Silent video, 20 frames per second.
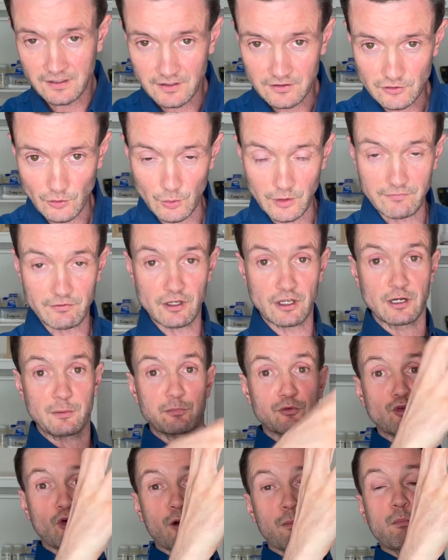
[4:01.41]
So if you can
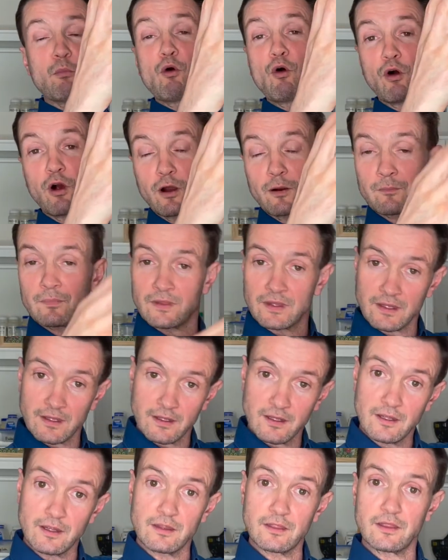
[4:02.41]
absorb more,
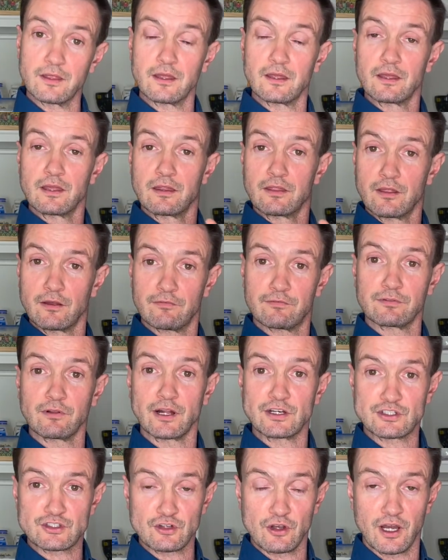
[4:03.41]
the
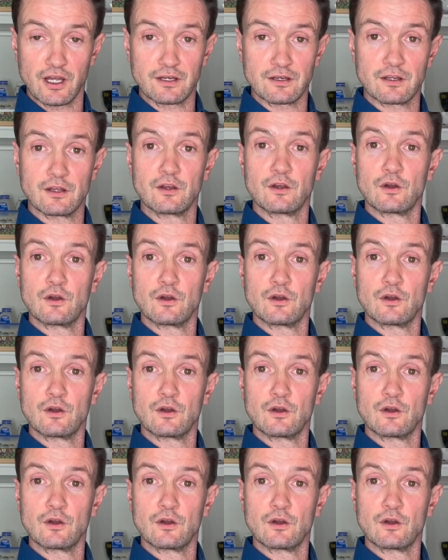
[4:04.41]
phlogiston,